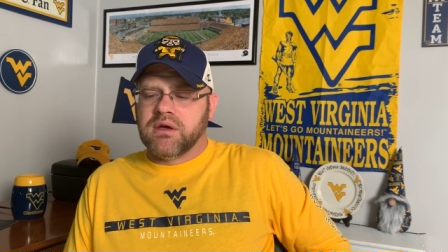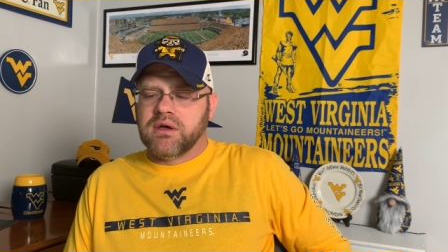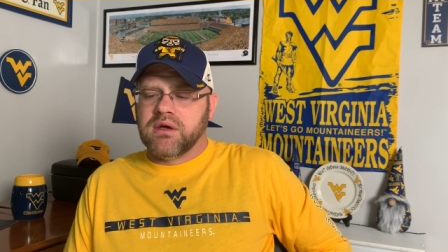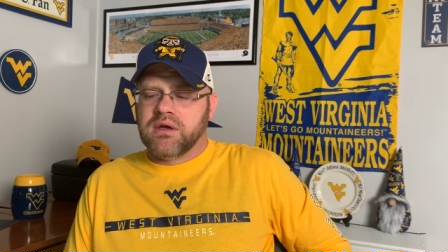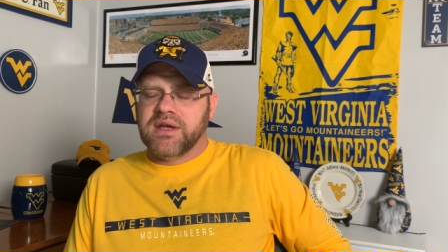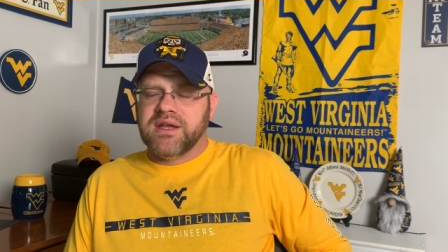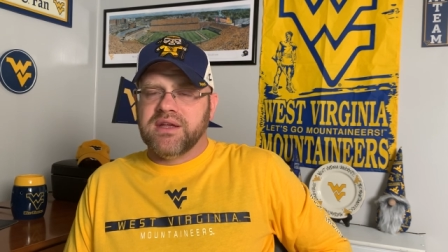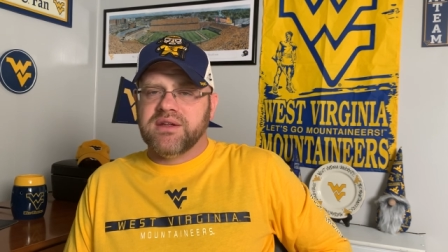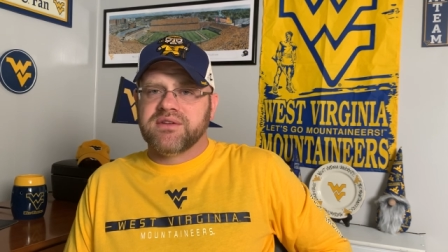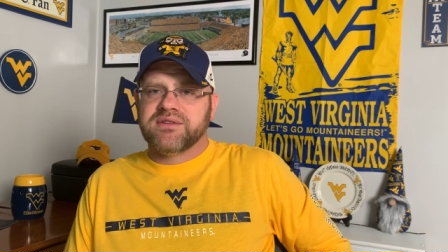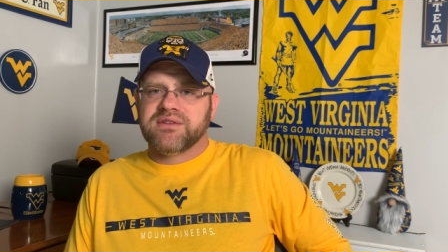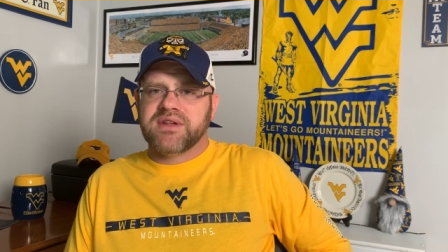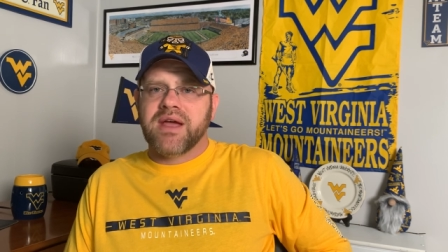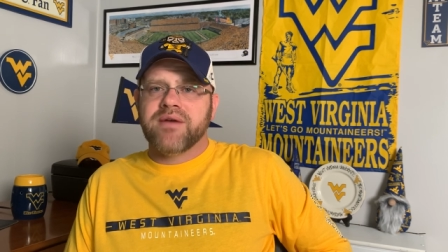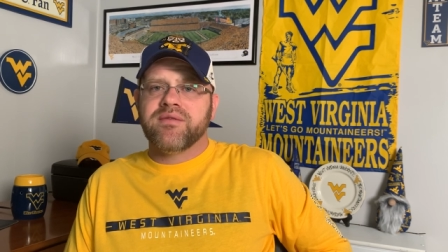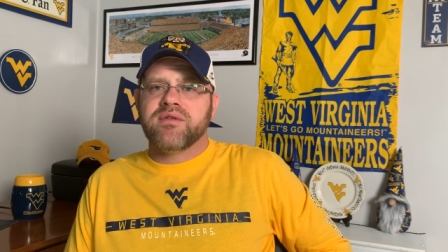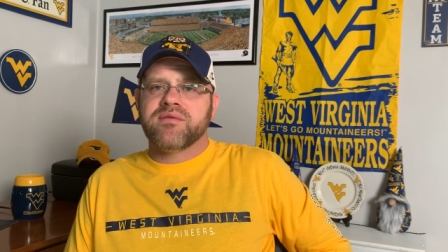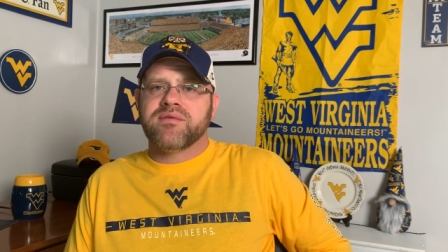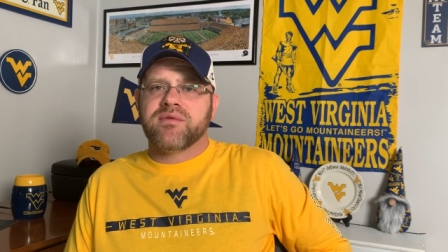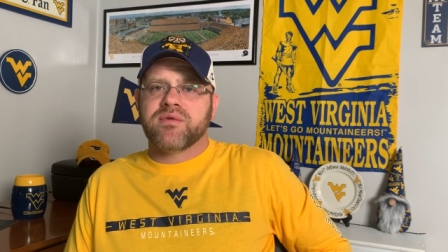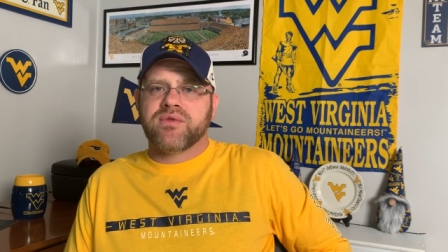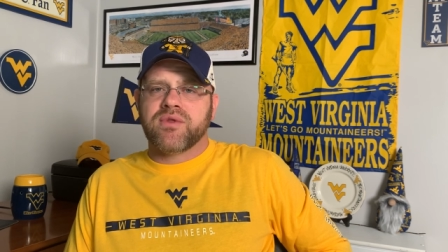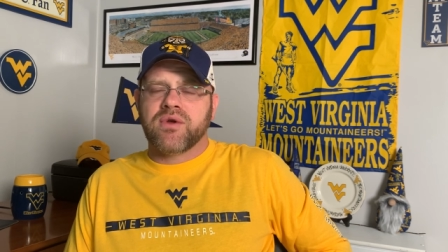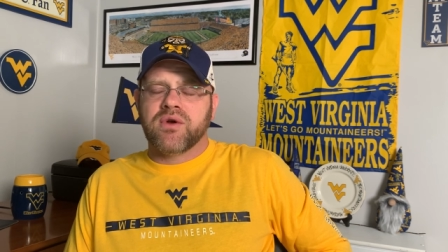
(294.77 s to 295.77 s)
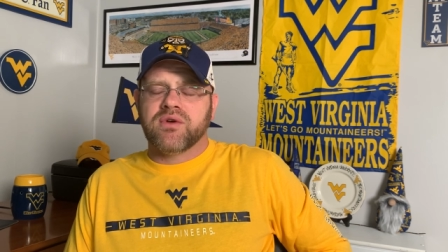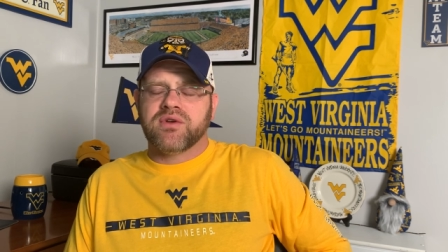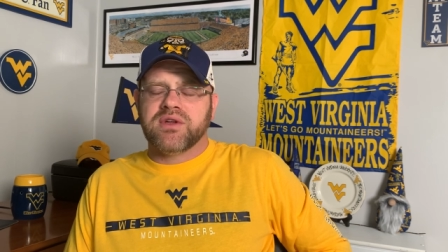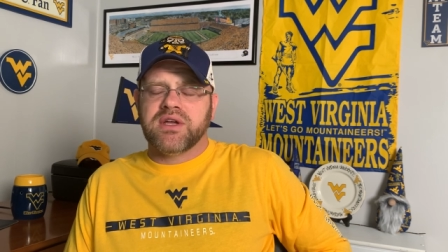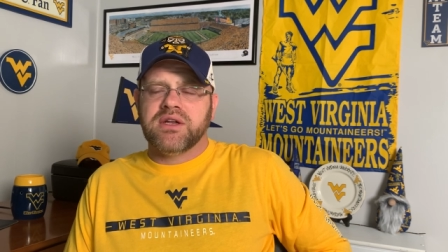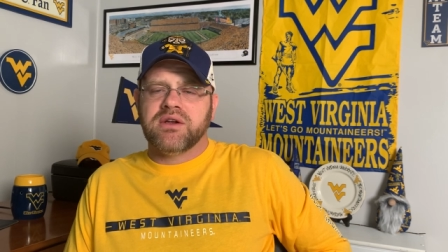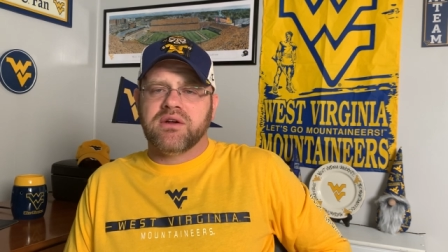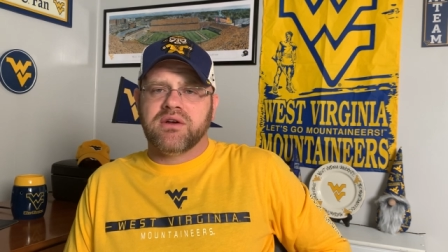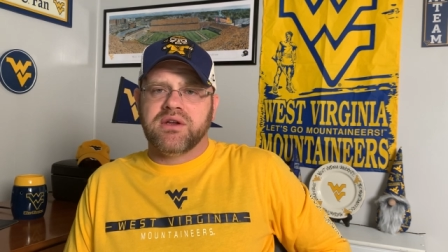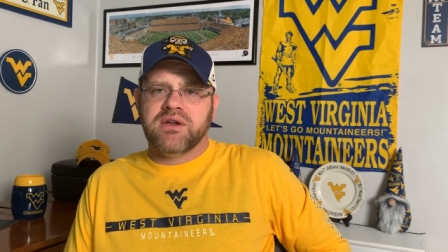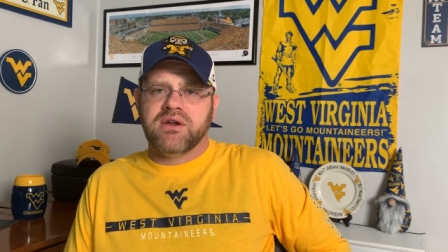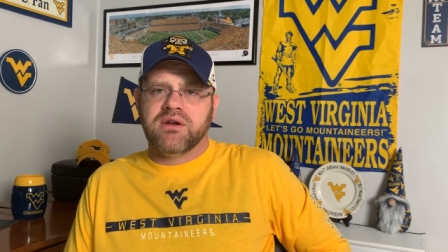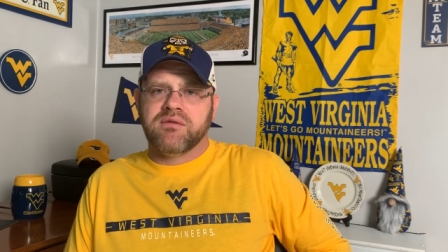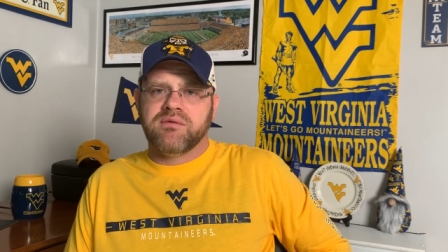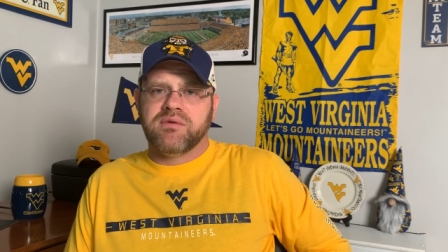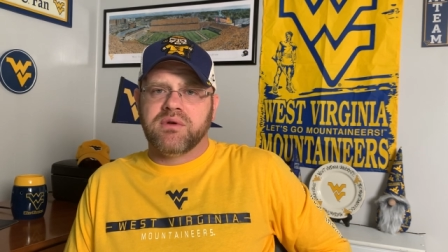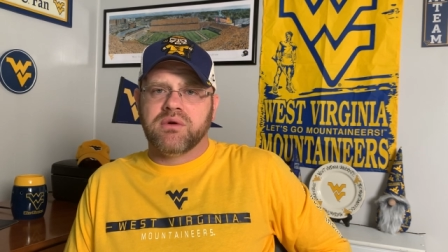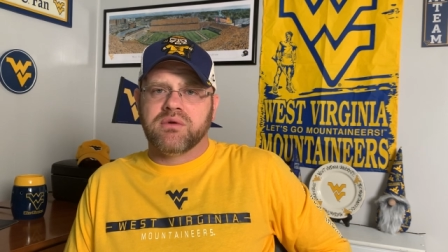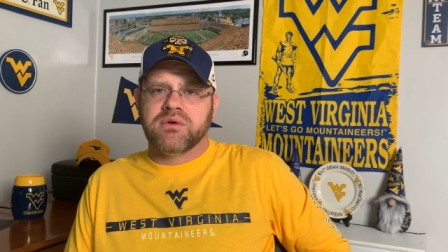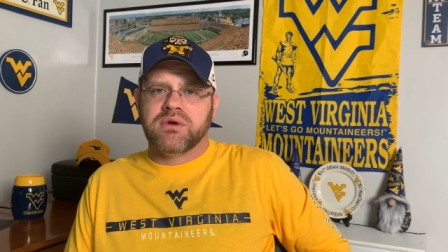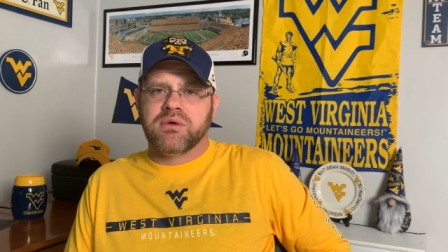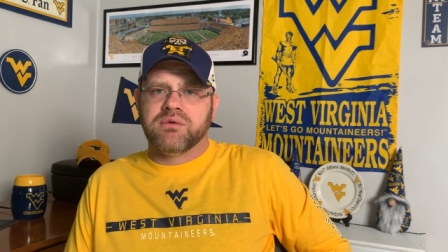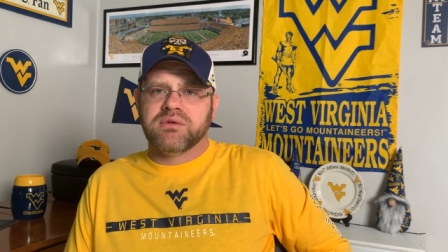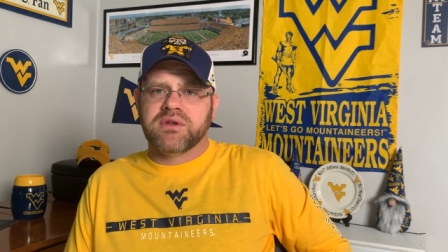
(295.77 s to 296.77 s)
He's seven for 13 on the year in
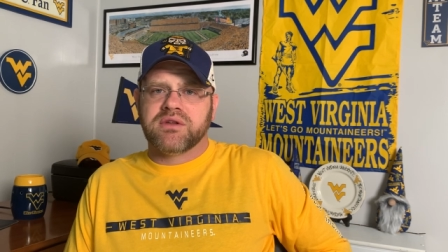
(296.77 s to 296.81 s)
field goals.